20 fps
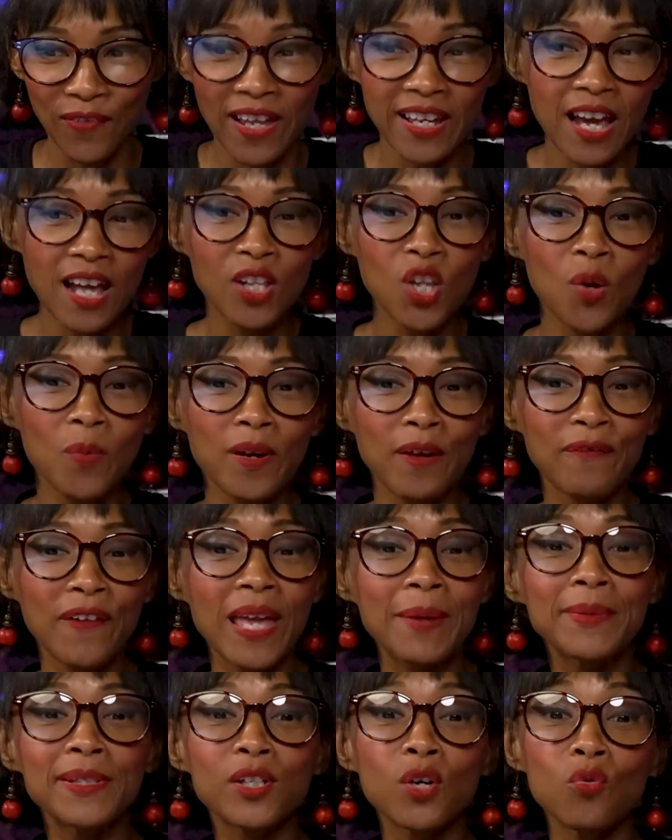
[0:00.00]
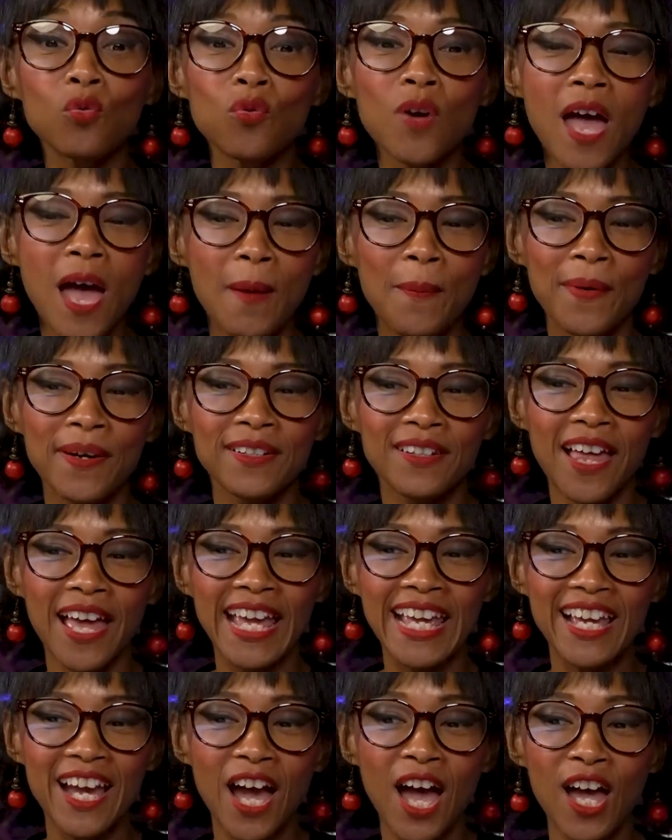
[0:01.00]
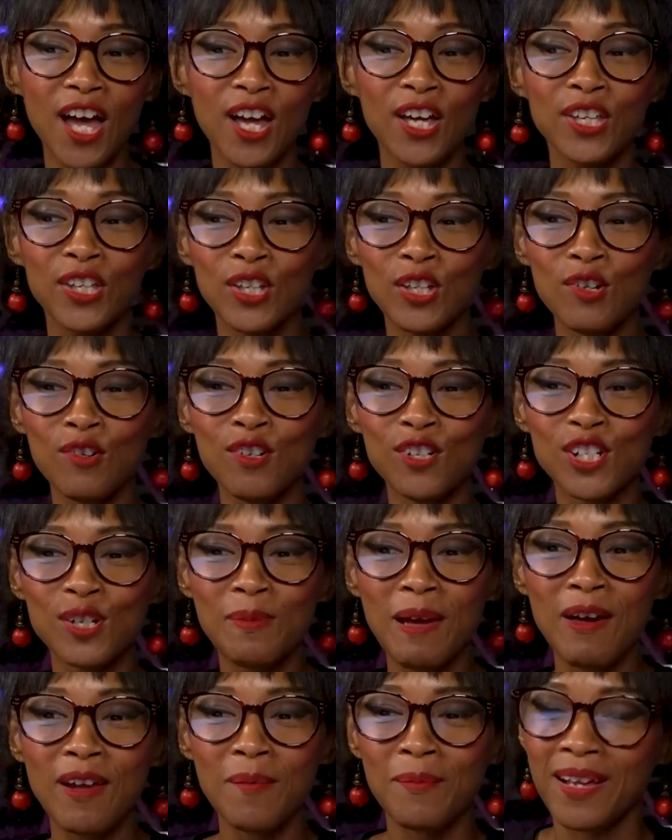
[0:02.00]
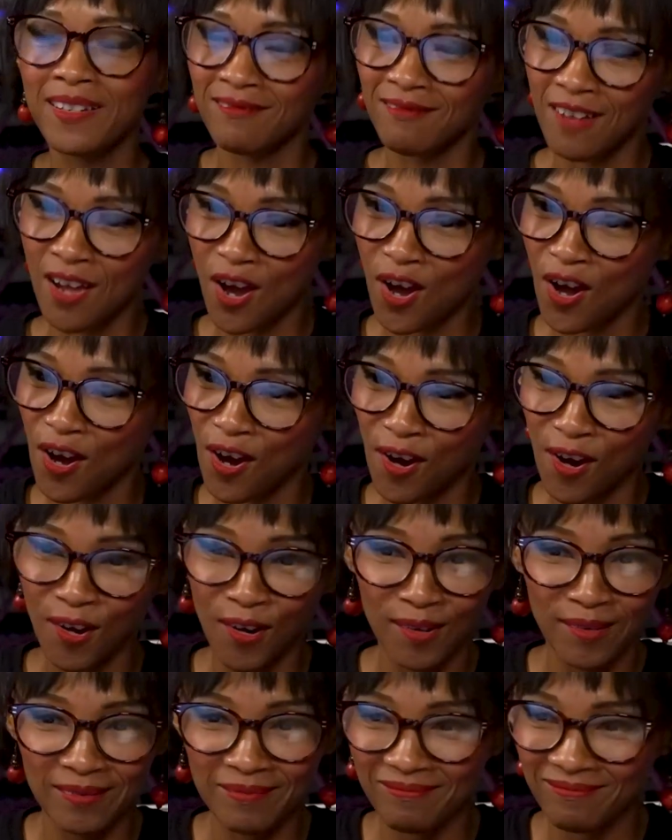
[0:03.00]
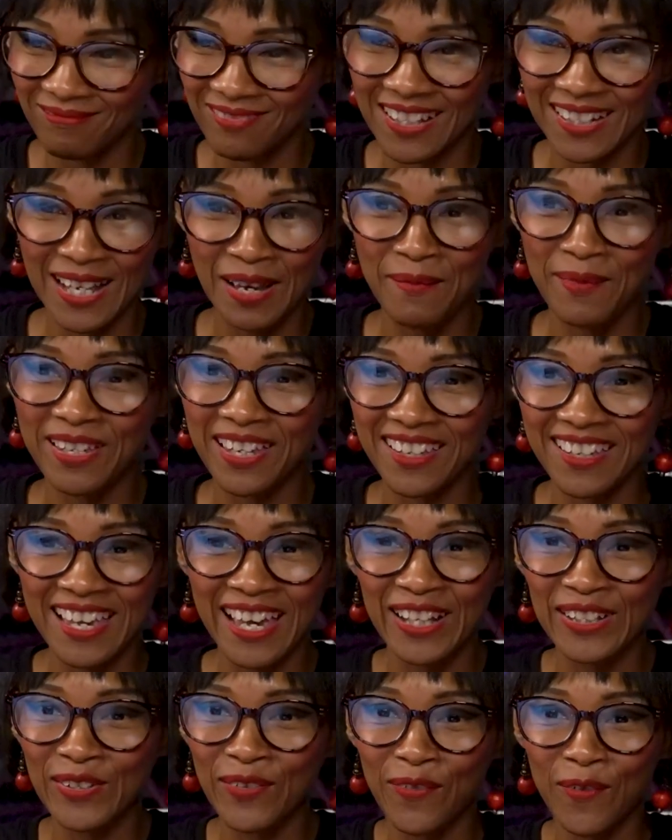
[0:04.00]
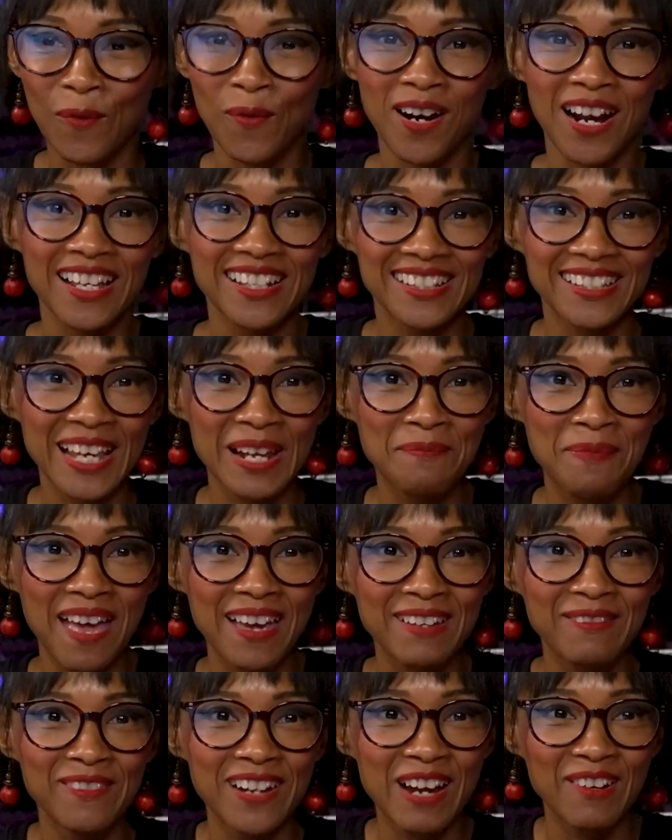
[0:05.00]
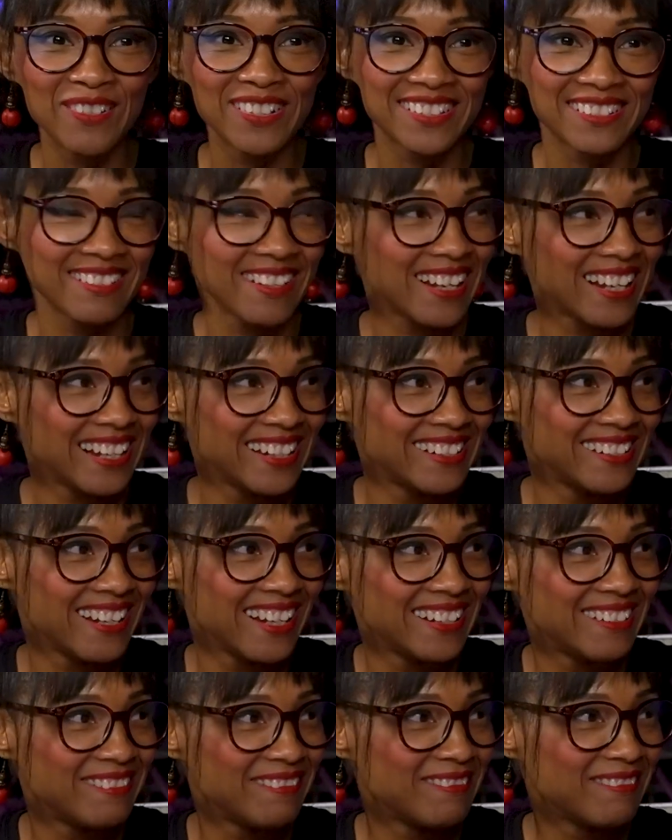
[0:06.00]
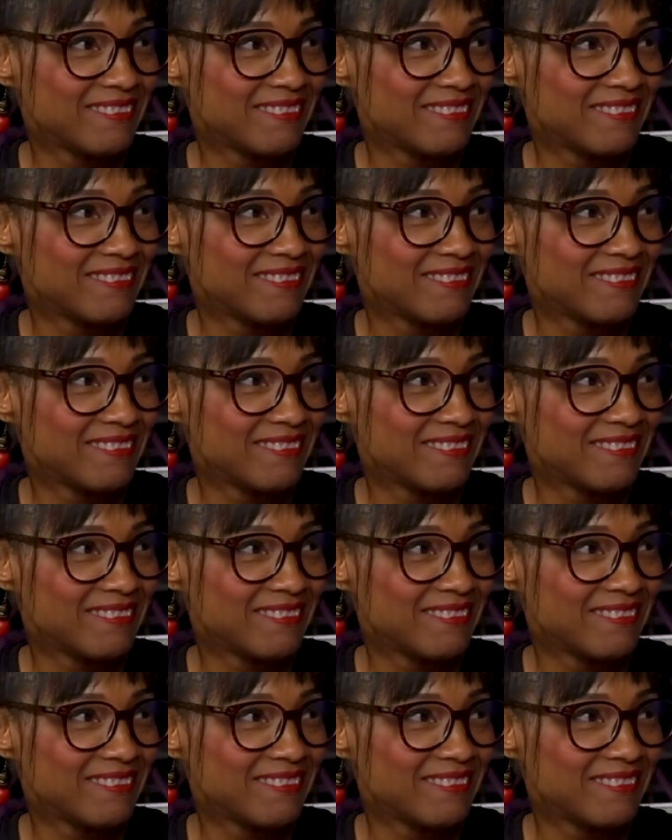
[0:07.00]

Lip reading: Like, a little bit of fame is cool, but like a huge amount, I'm like, no, because I'm gonna get canceled for what I said back when I was in